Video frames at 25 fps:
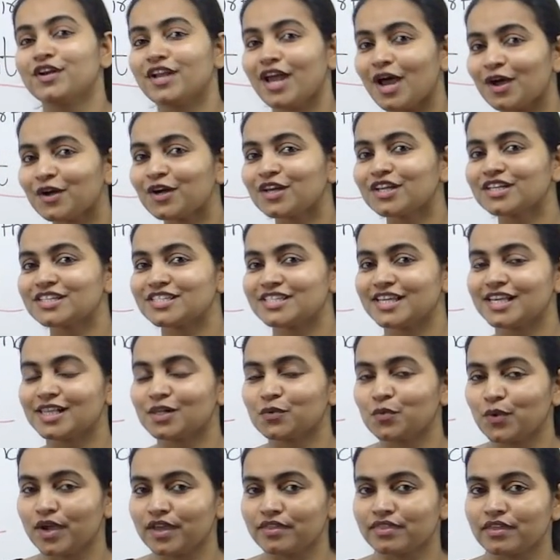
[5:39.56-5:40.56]
now going to
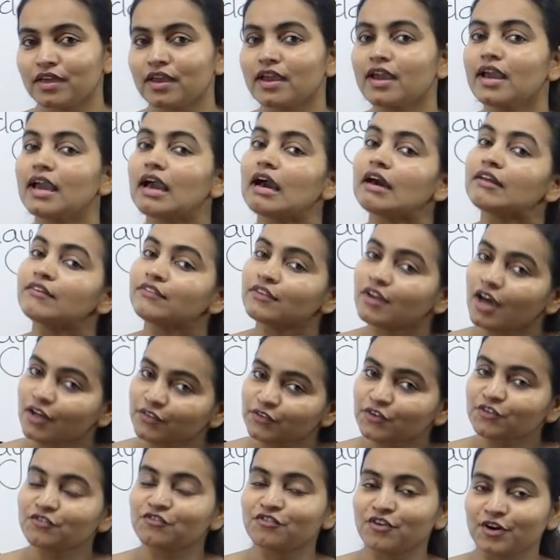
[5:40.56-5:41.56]
deal with
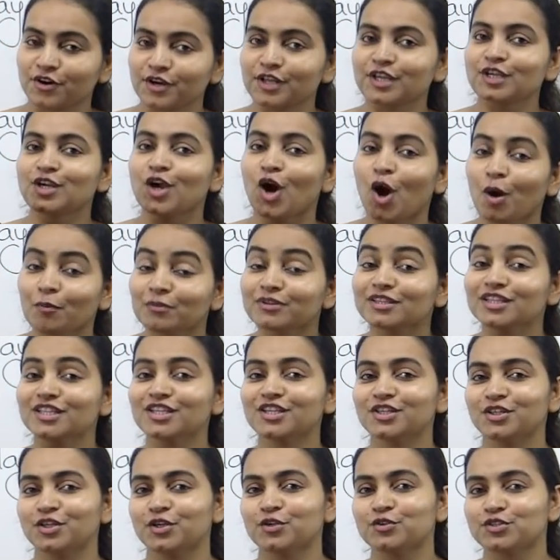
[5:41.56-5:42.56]
another very
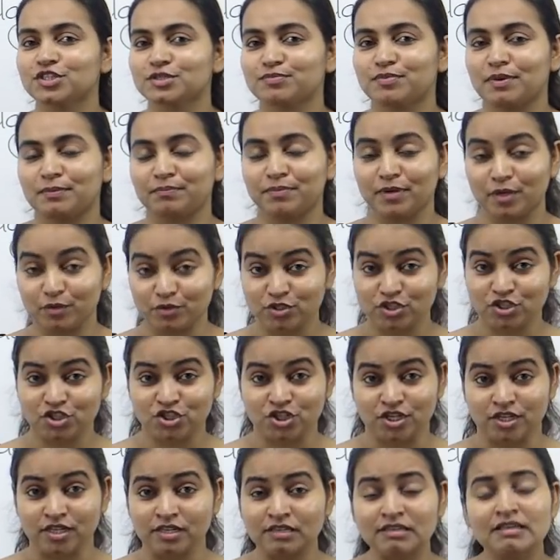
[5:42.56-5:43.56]
commonly used
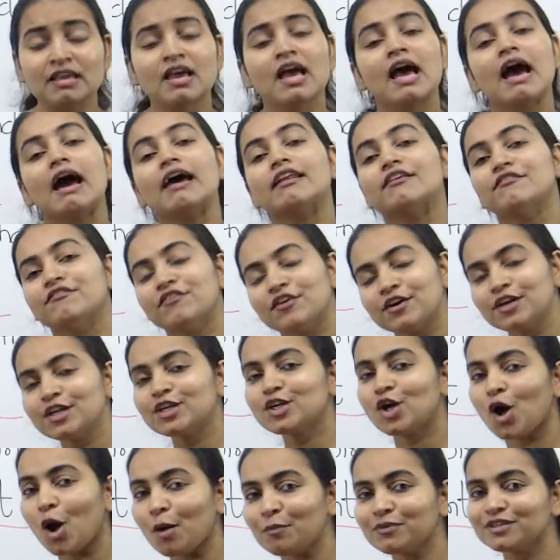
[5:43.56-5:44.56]
preposition and a very
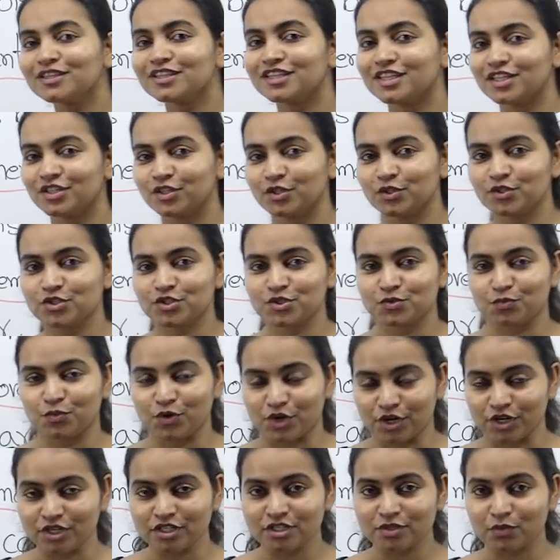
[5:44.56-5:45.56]
commonly used
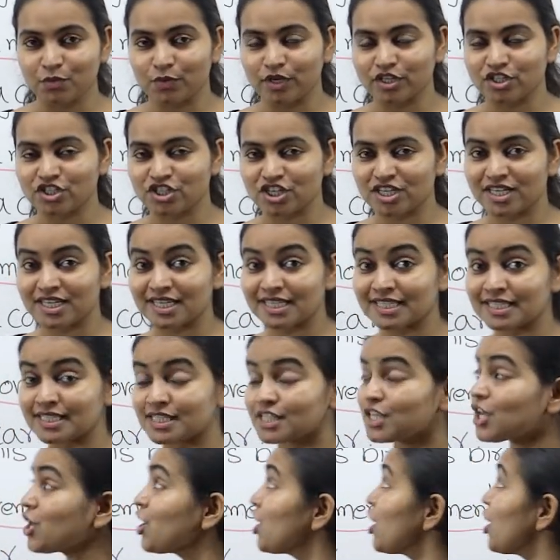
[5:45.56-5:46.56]
word, which
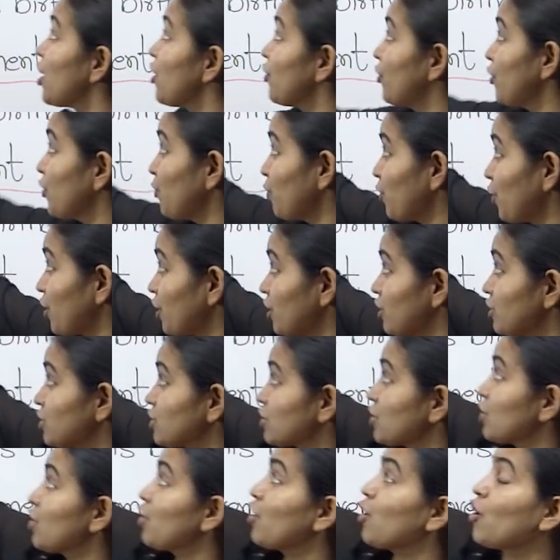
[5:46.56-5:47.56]
is the word
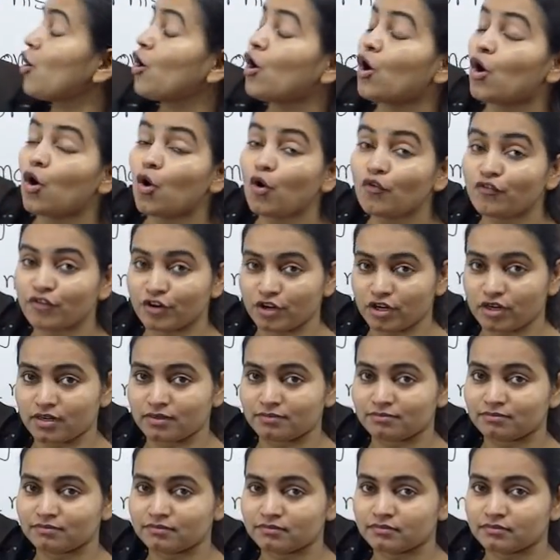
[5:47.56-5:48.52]
over.